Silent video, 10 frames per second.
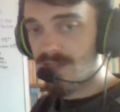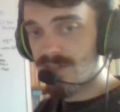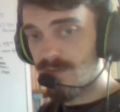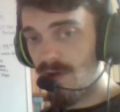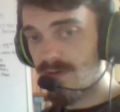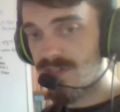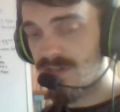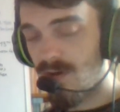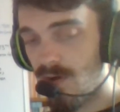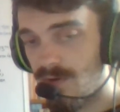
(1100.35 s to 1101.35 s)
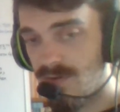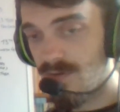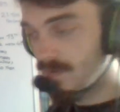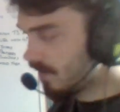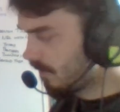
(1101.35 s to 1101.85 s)
to post on
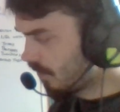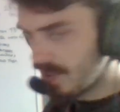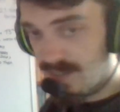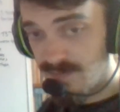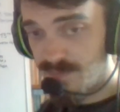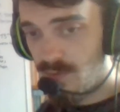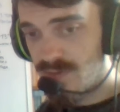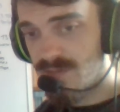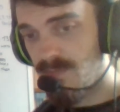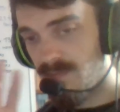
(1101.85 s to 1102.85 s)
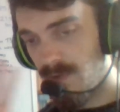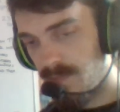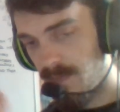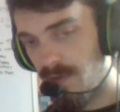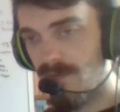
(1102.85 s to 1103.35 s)
a variety of sports, but
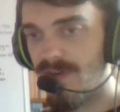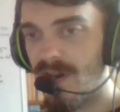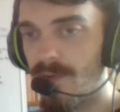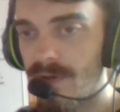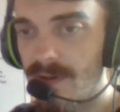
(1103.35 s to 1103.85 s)
goodbye for now.